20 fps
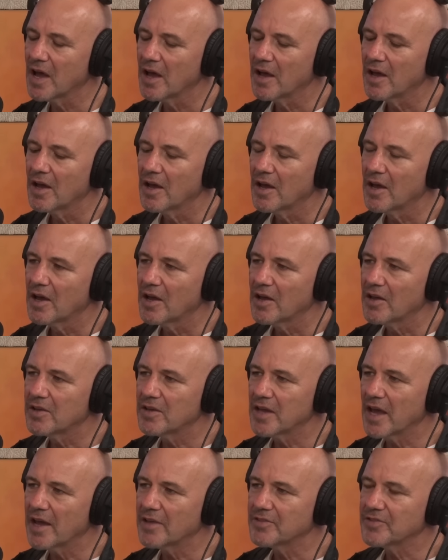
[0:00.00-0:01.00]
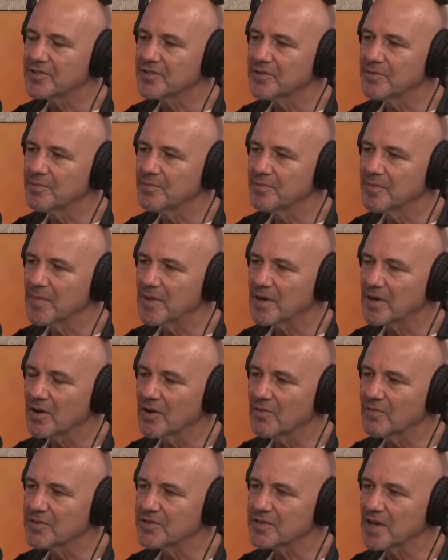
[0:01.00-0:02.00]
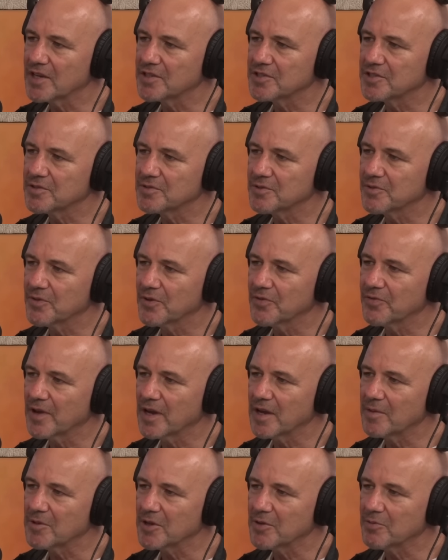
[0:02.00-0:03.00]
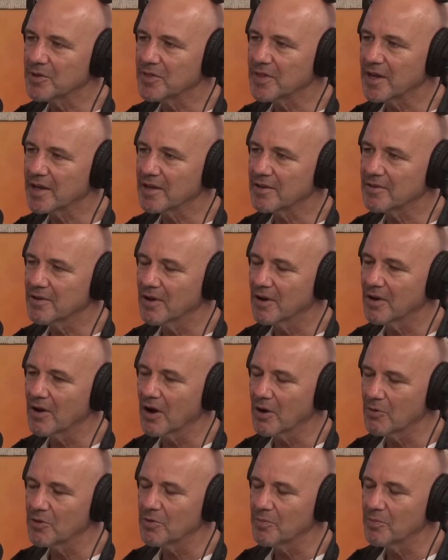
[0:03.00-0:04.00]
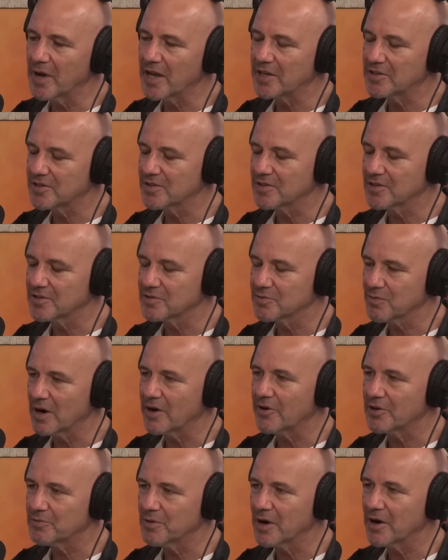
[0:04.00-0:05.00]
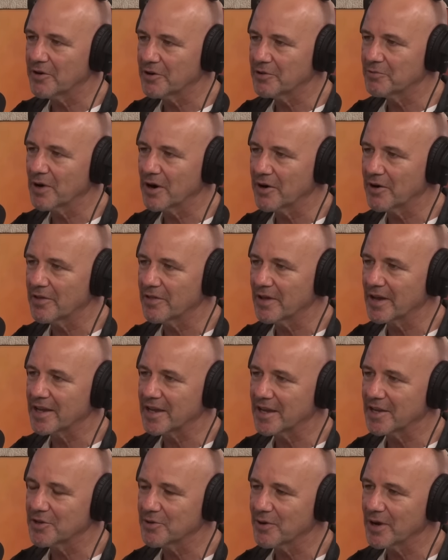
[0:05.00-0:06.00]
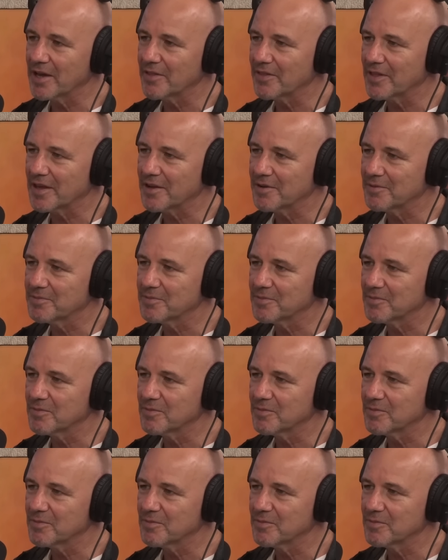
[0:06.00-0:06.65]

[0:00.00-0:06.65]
Sure did. You had some conversations with your family when they. Uh, I would imagine that's worry, worry, worry. They get you out there.